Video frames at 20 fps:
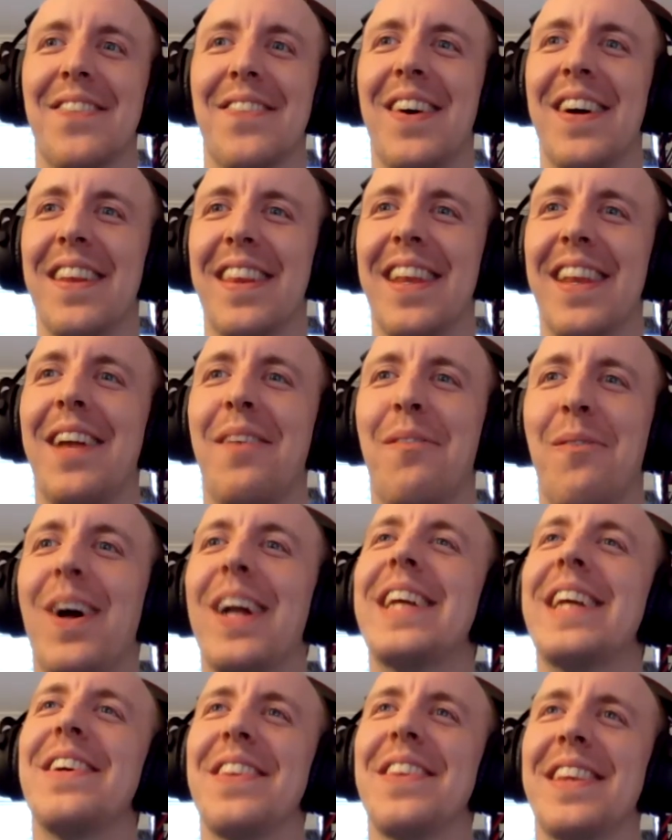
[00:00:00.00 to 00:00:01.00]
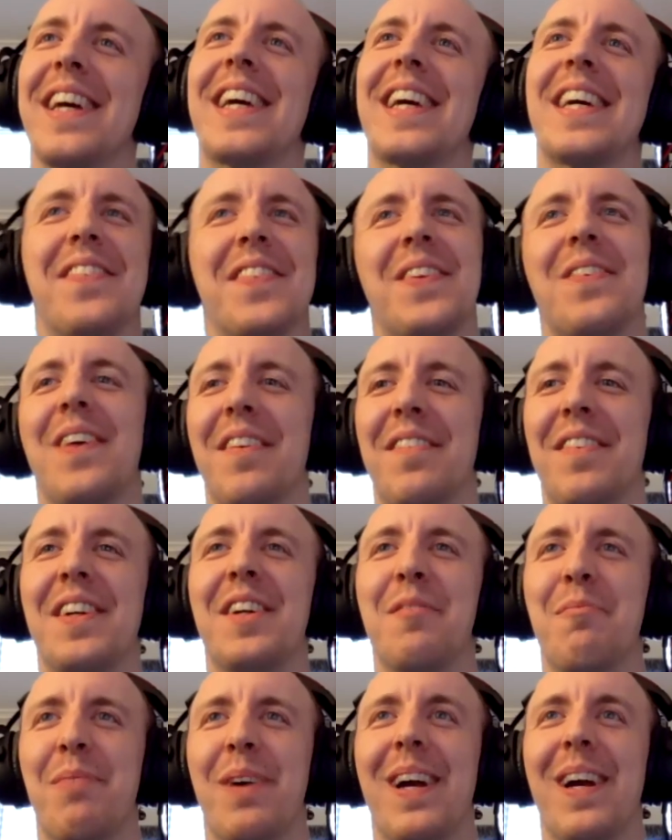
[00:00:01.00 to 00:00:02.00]
Well, then what do you think of the River
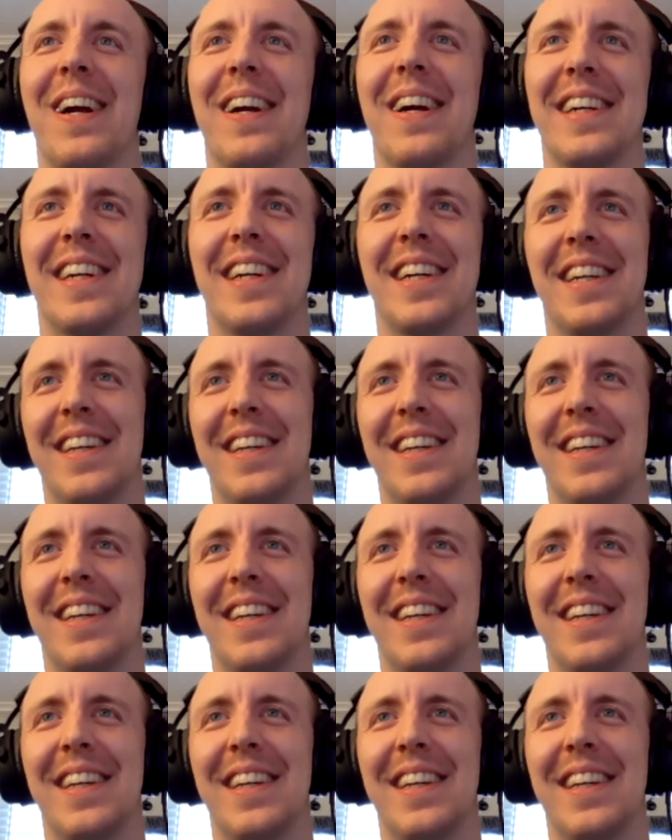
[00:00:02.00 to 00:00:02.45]
des Peres?